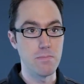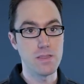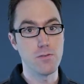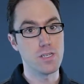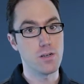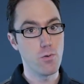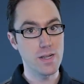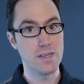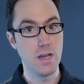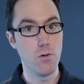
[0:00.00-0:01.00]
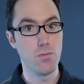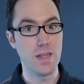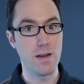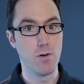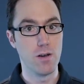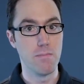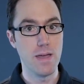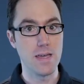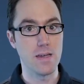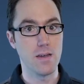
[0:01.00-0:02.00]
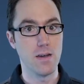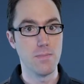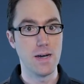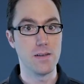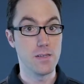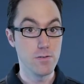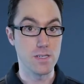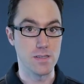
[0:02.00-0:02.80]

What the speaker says: But there's a quick note that I want to make about using